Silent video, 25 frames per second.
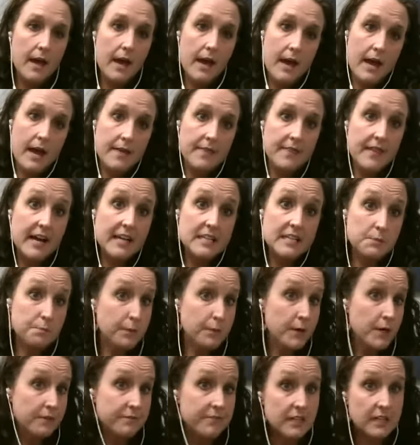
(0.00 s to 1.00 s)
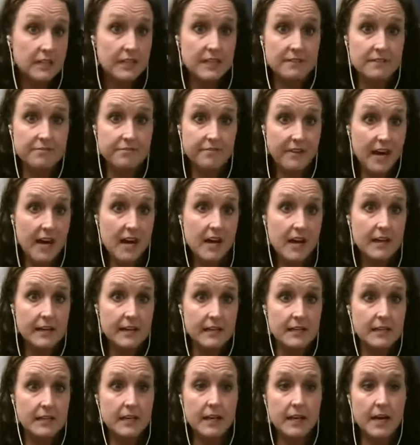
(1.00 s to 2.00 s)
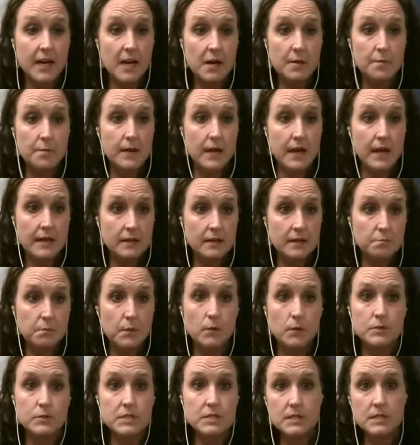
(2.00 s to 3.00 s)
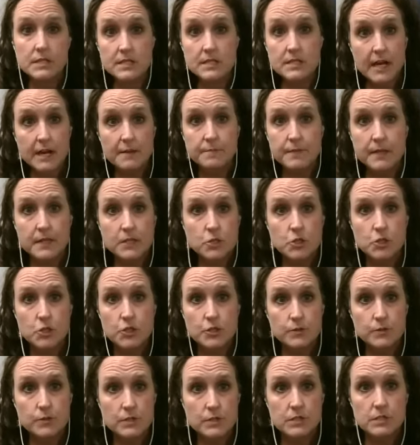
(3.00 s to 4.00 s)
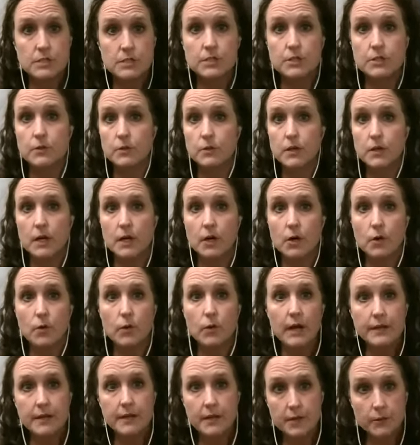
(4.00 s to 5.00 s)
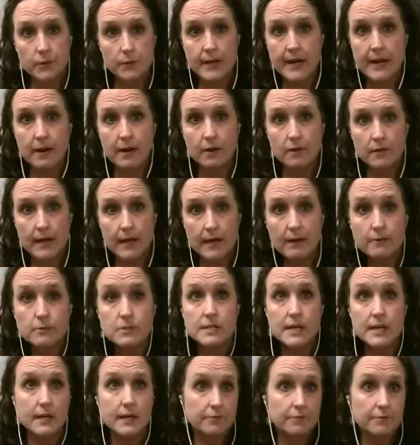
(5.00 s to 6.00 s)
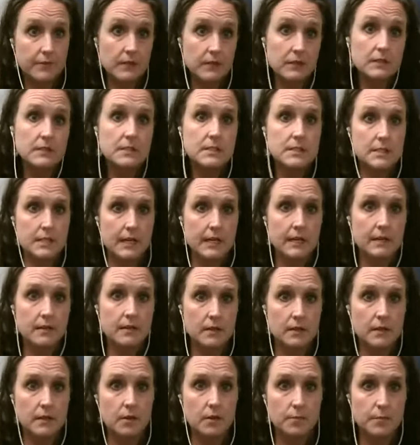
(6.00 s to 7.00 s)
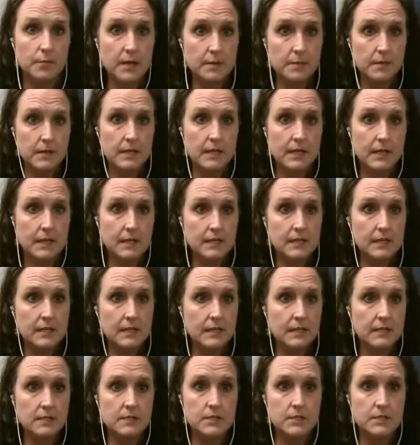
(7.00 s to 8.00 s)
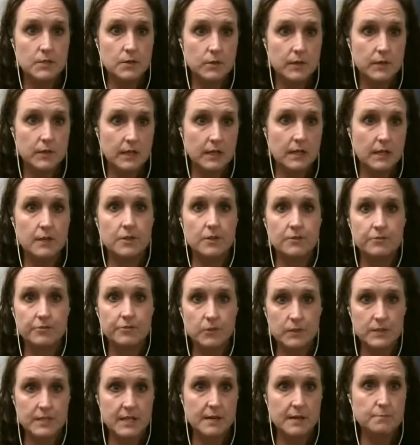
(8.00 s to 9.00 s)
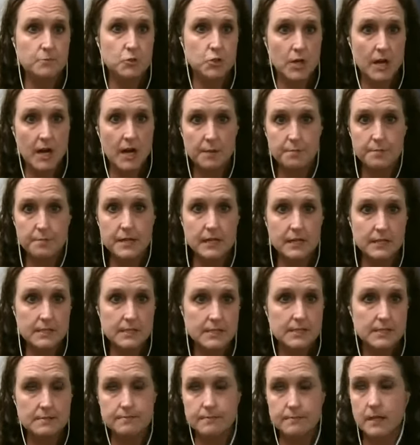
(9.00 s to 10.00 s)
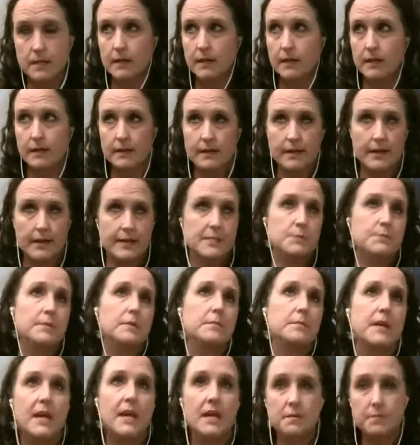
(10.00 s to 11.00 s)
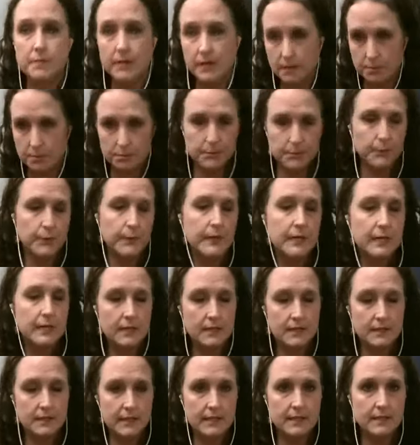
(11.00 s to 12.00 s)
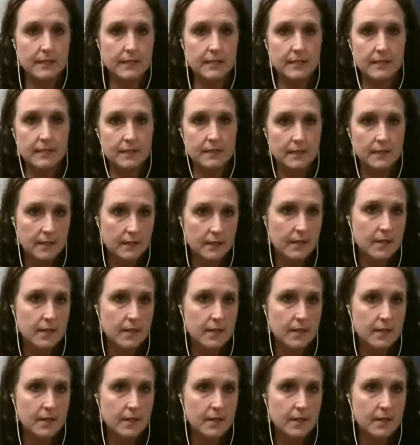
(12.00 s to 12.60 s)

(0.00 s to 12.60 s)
And that's perfectly fine. Um, and most of the time, they choose to go another route outside of real estate. You know, maybe they needed to get another full-time job because the husband became unemployed and they needed